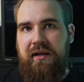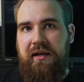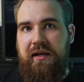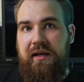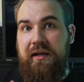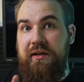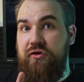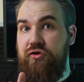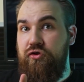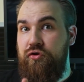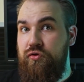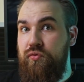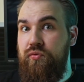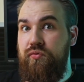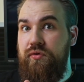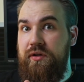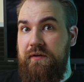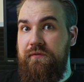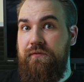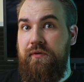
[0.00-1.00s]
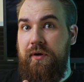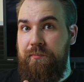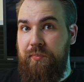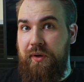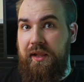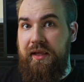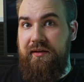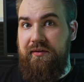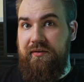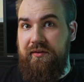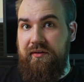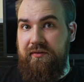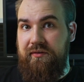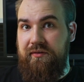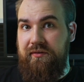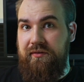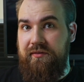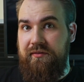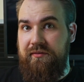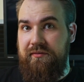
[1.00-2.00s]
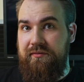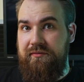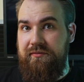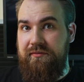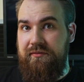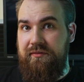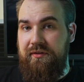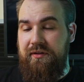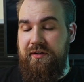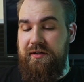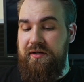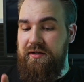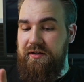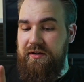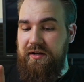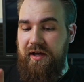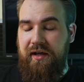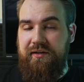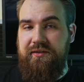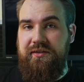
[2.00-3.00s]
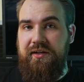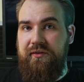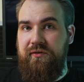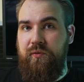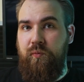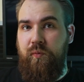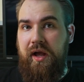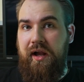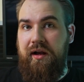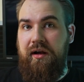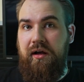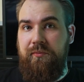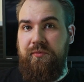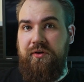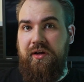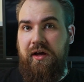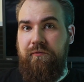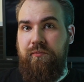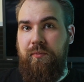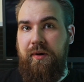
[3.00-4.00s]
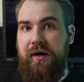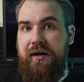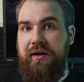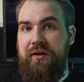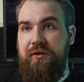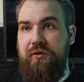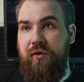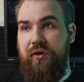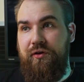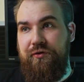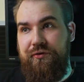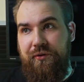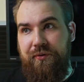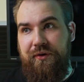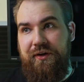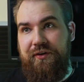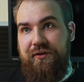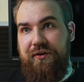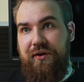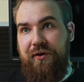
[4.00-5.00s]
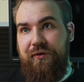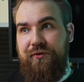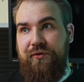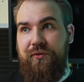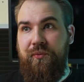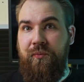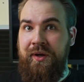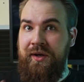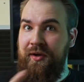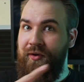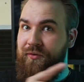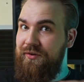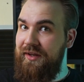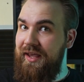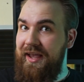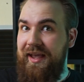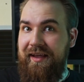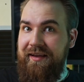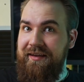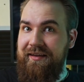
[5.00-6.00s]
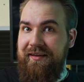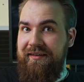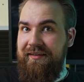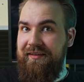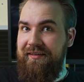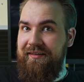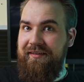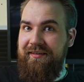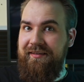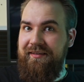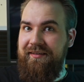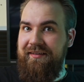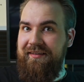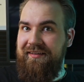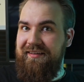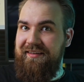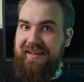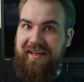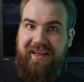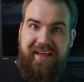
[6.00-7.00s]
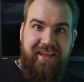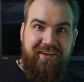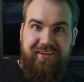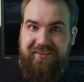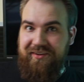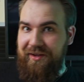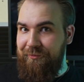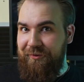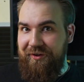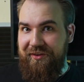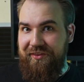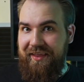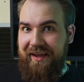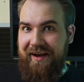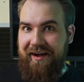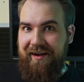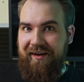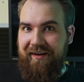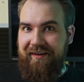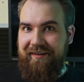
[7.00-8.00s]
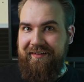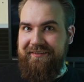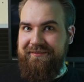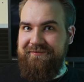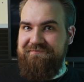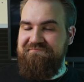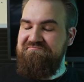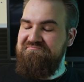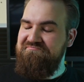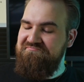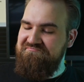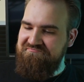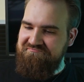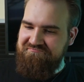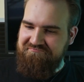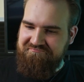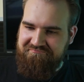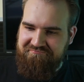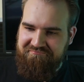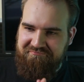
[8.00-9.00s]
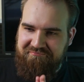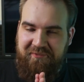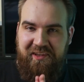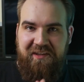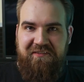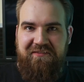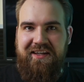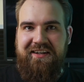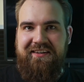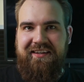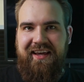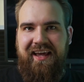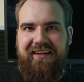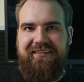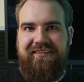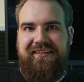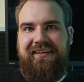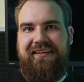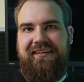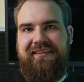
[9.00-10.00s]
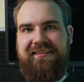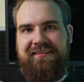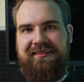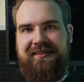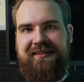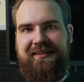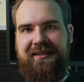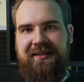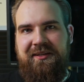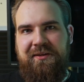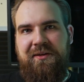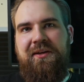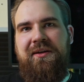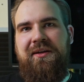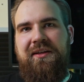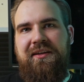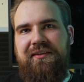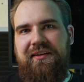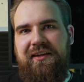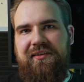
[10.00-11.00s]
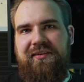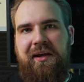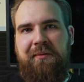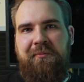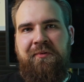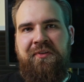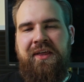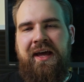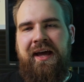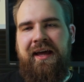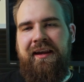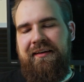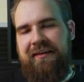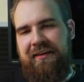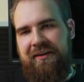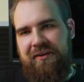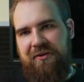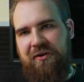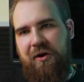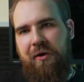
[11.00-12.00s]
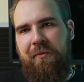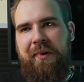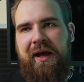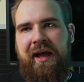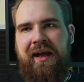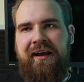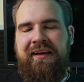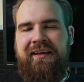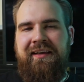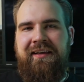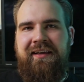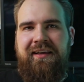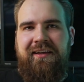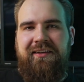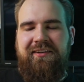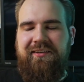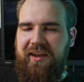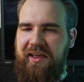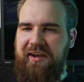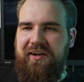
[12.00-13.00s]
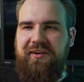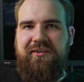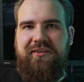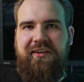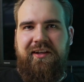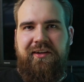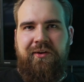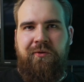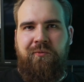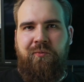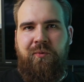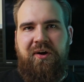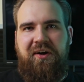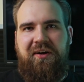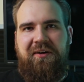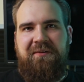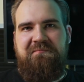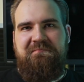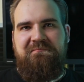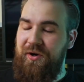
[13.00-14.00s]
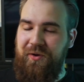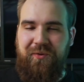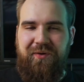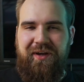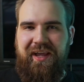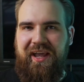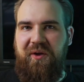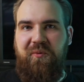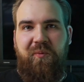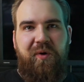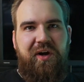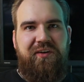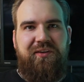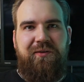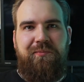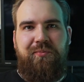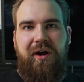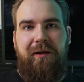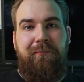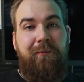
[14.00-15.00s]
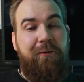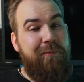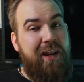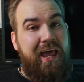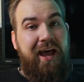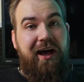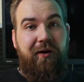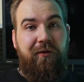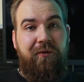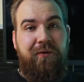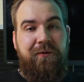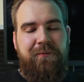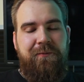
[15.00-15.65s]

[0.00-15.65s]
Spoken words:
in 2 different places. Not just the Wacom software, you also need to go to Windows Ink and disable it there. Fantastic. Disable that, go back, sliders still don't work. Okay, what is the problem now?